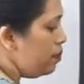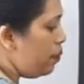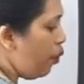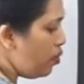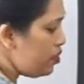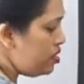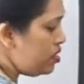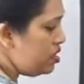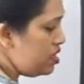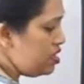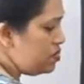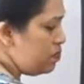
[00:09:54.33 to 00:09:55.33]
both
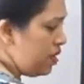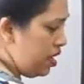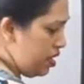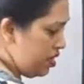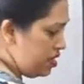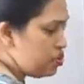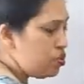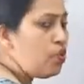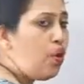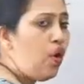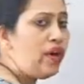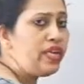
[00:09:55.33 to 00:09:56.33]
these blood
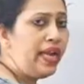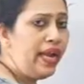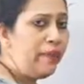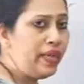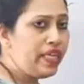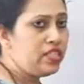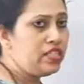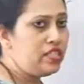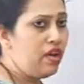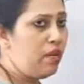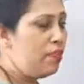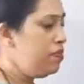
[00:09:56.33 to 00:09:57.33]
do not get
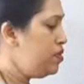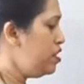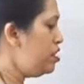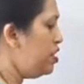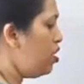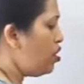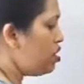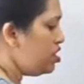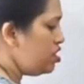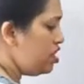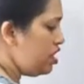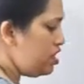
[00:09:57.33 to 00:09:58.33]
mixed up. The
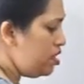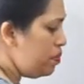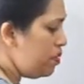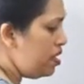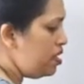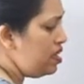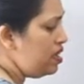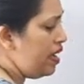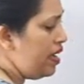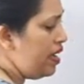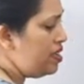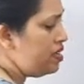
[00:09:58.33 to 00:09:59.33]
deoxygenated
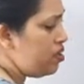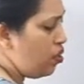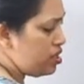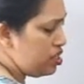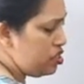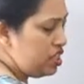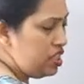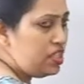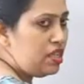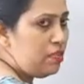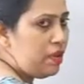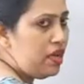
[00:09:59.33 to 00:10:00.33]
blood and the
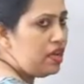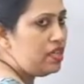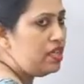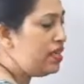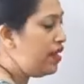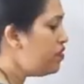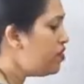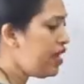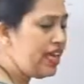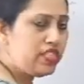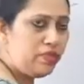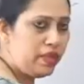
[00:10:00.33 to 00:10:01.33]
oxygenated blood never
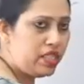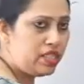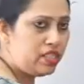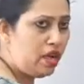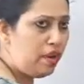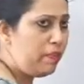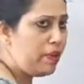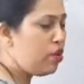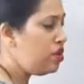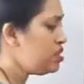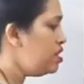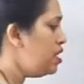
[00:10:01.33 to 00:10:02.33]
gets mixed up,
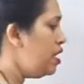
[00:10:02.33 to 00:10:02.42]
because